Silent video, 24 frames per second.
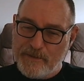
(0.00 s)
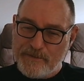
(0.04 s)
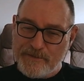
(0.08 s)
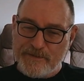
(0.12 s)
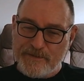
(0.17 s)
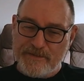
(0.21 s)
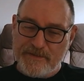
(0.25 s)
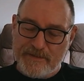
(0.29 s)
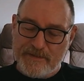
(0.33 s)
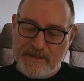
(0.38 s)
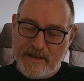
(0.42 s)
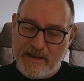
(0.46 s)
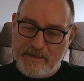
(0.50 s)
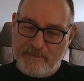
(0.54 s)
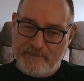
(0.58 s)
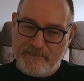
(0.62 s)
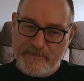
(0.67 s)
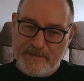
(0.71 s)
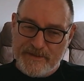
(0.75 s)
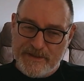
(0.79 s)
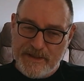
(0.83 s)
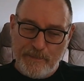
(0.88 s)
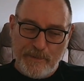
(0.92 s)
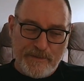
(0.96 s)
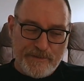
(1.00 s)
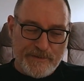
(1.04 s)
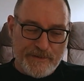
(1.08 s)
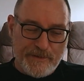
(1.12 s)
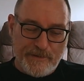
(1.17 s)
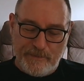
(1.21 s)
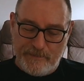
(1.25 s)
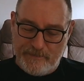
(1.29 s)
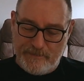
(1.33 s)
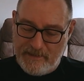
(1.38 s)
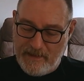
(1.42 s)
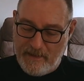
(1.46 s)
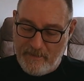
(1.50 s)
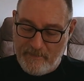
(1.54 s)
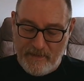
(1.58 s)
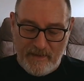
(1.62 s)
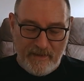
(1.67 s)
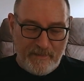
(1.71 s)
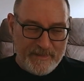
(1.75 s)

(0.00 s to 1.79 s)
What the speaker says: She was good.